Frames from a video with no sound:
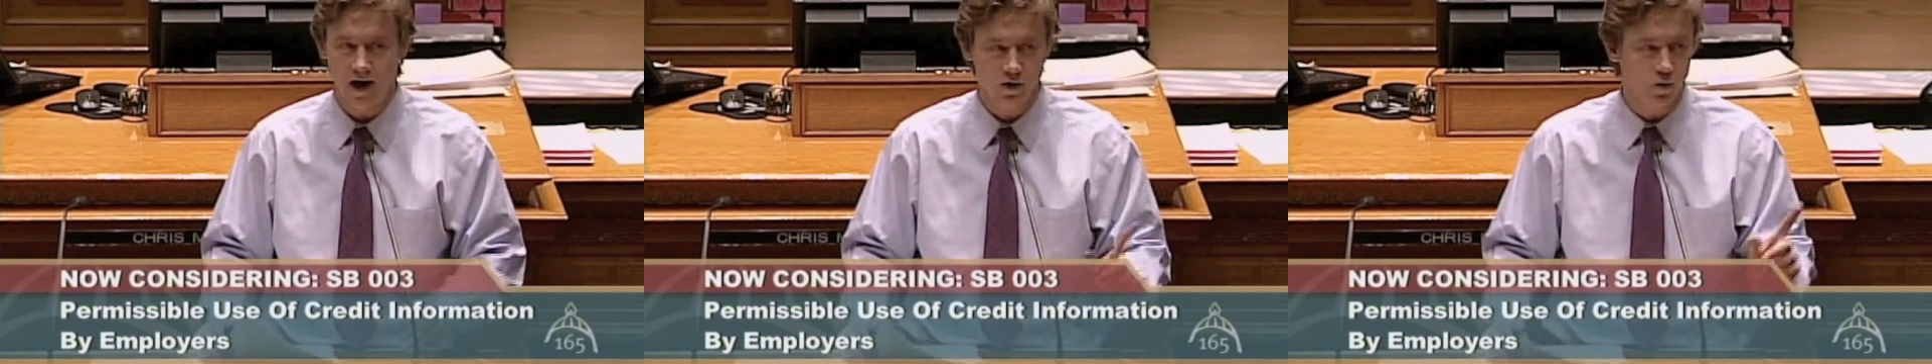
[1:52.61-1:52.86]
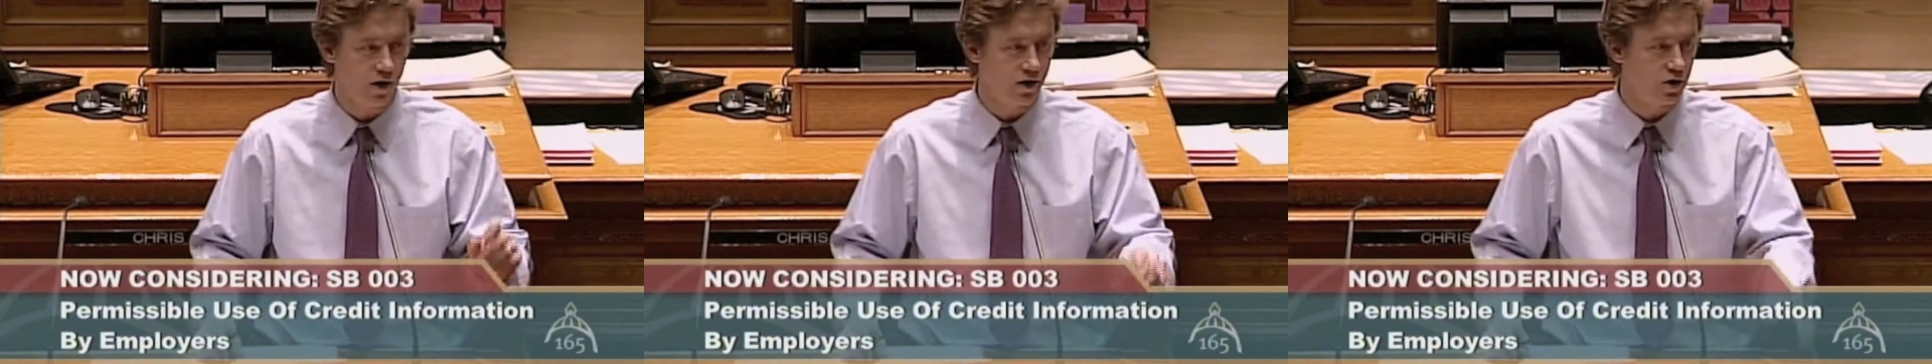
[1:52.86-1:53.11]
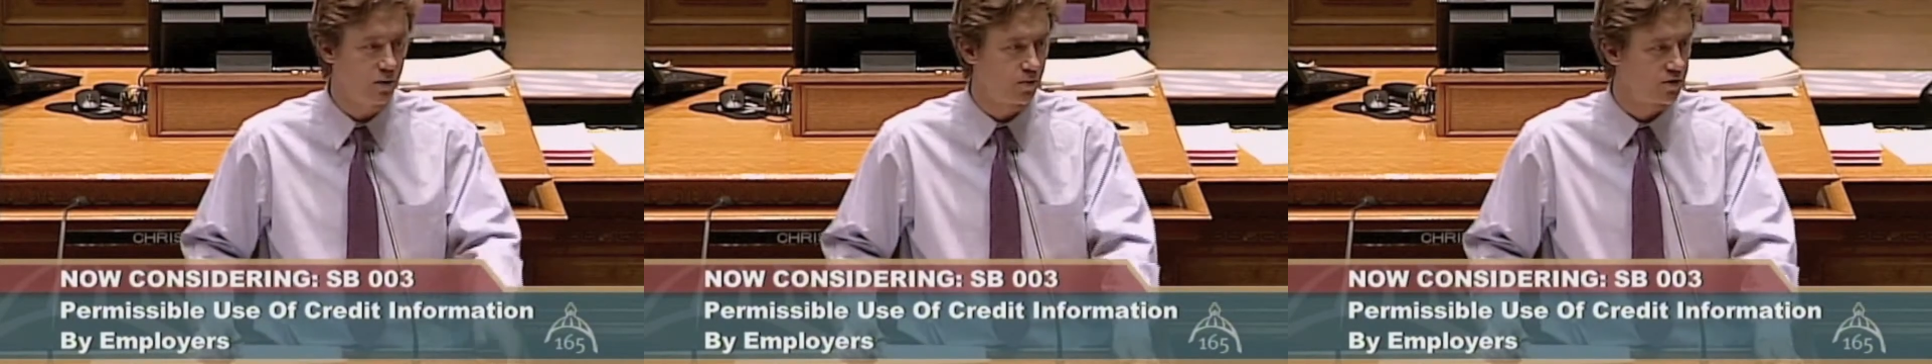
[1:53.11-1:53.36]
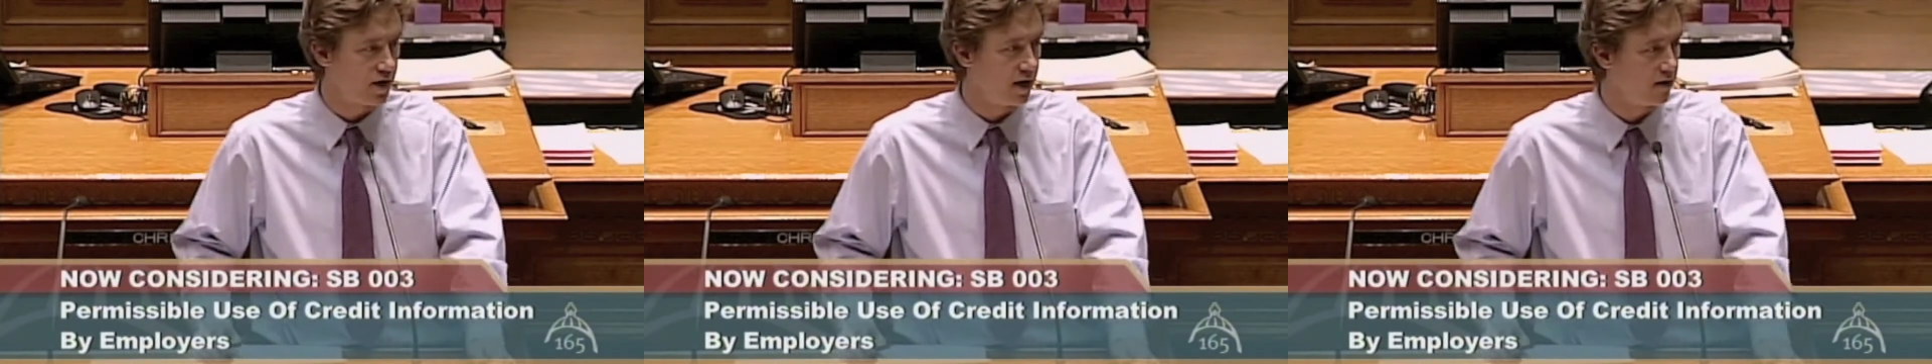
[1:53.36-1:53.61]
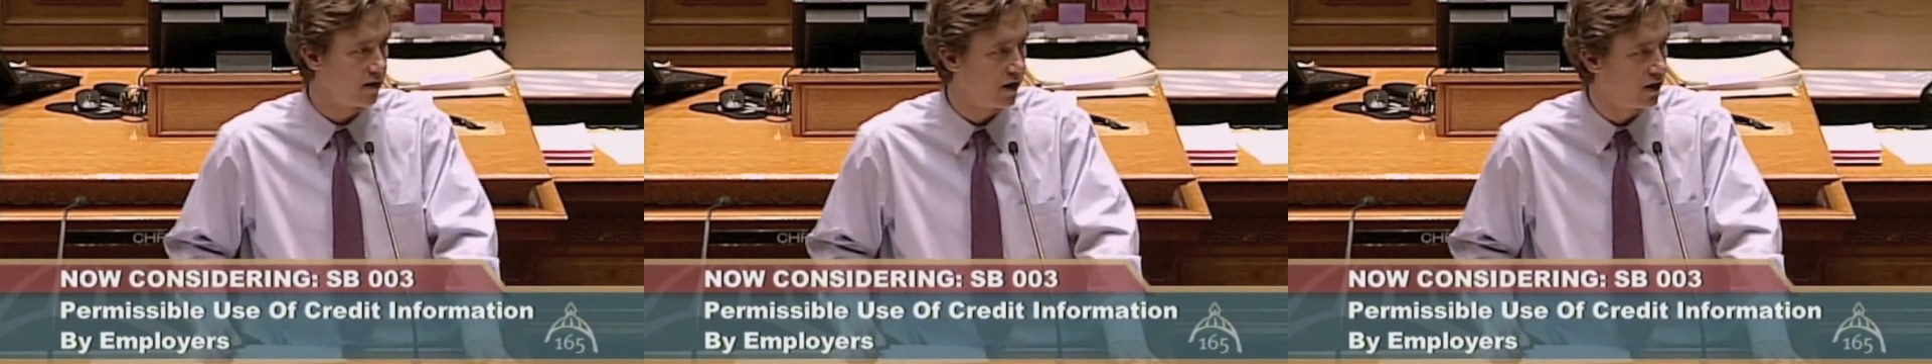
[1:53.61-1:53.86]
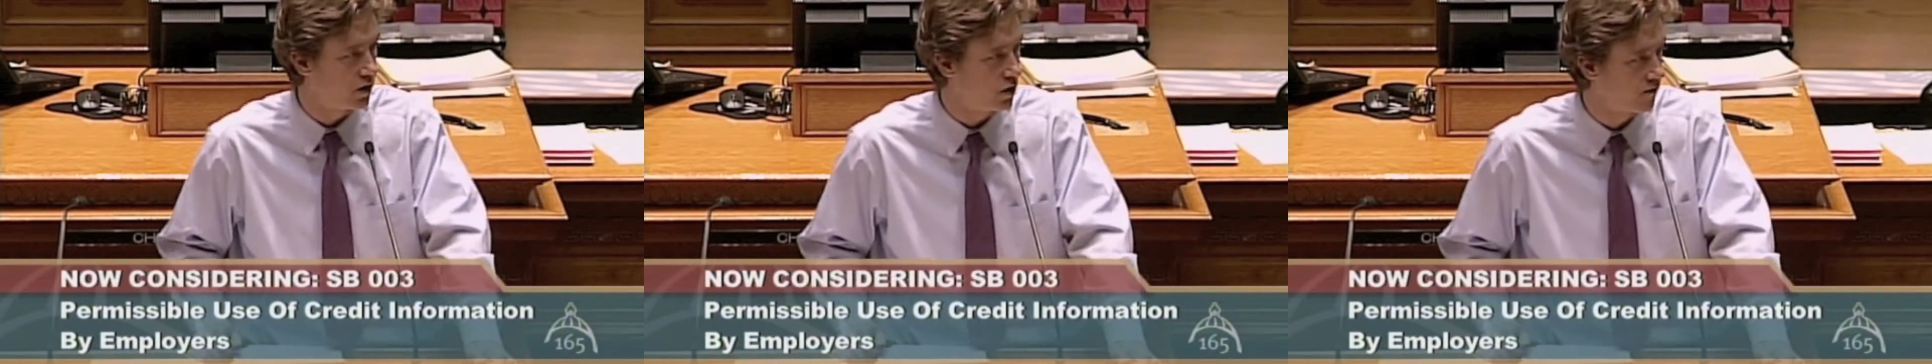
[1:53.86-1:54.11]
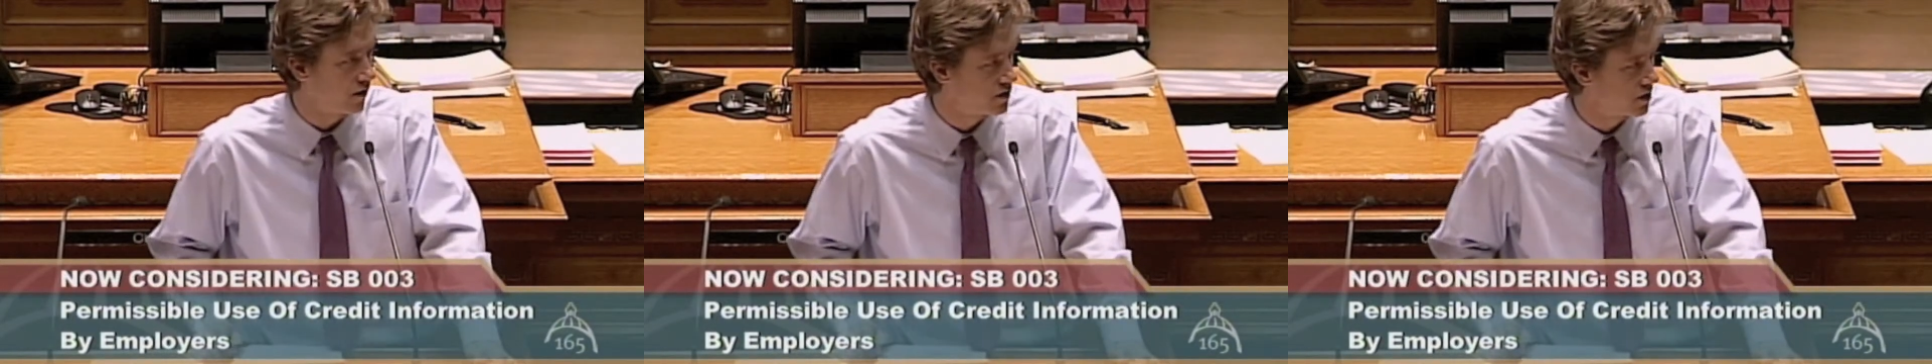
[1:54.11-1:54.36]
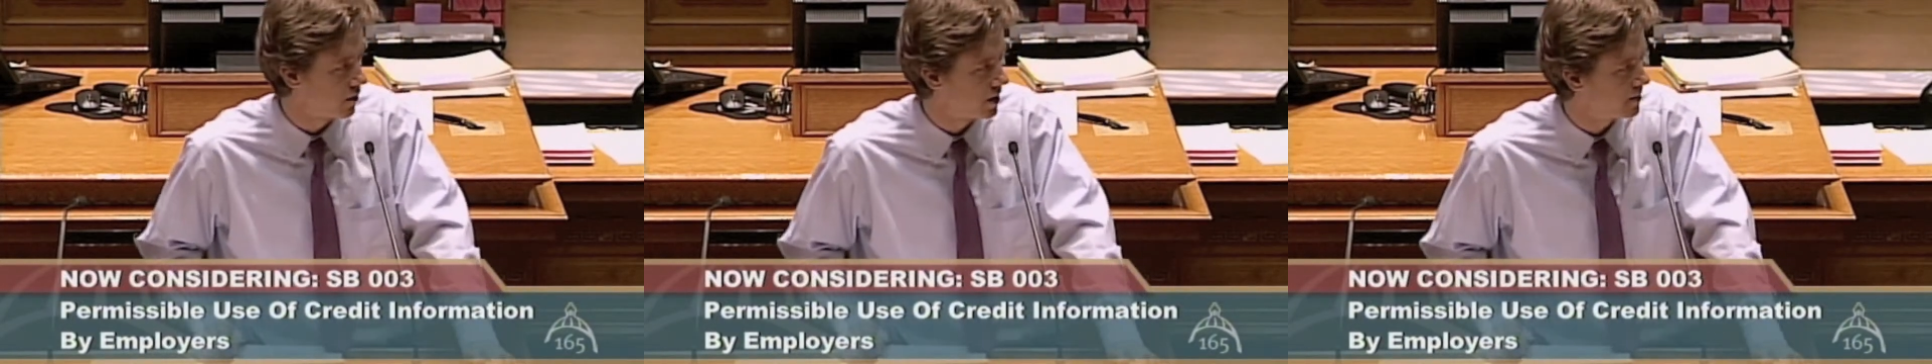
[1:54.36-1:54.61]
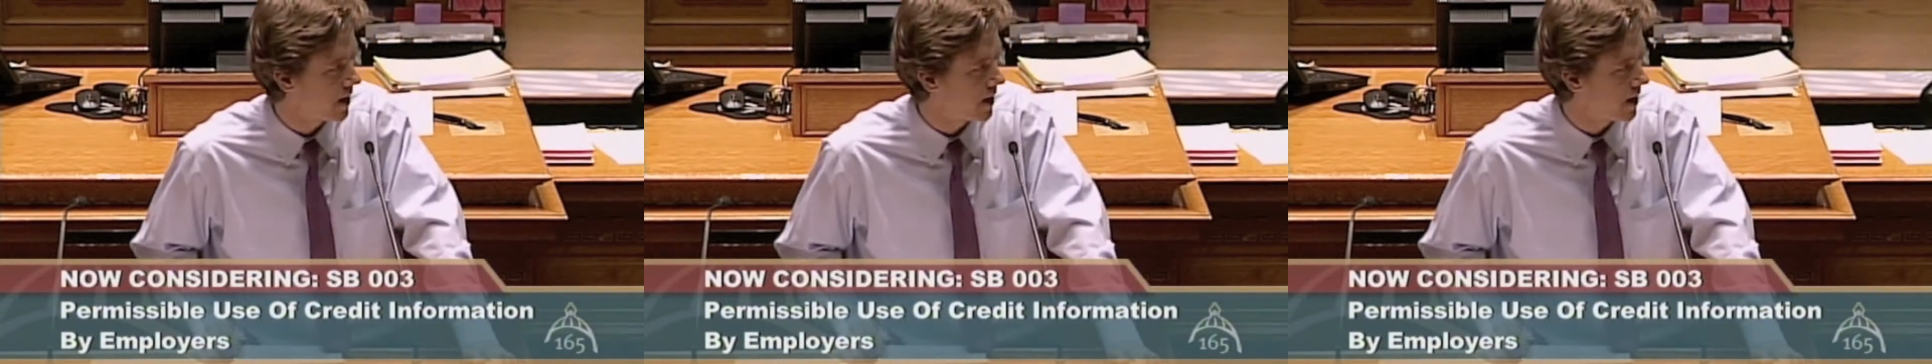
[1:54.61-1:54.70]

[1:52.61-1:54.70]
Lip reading: not 22% like Duke versus Griggs